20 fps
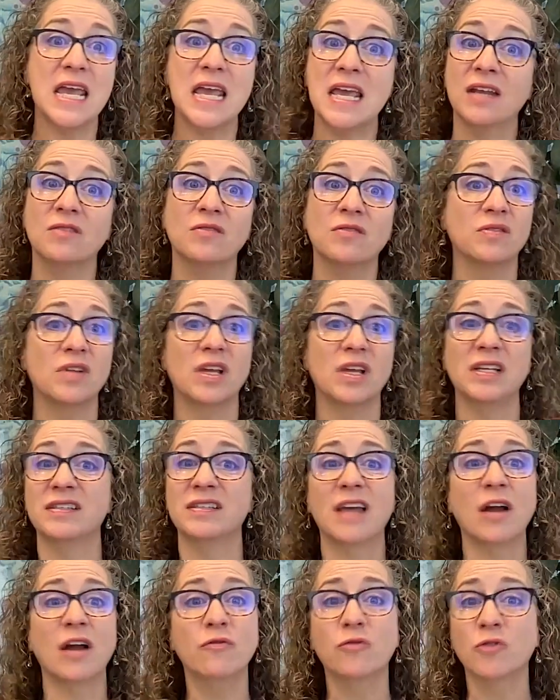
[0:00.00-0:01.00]
in
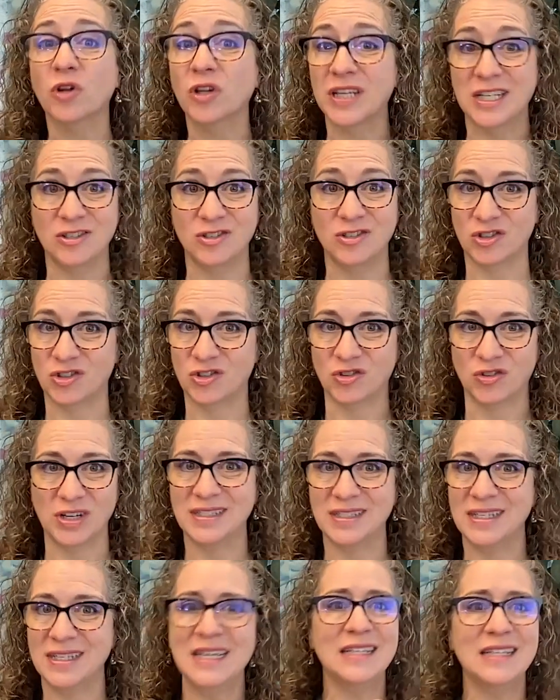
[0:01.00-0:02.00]
several industries.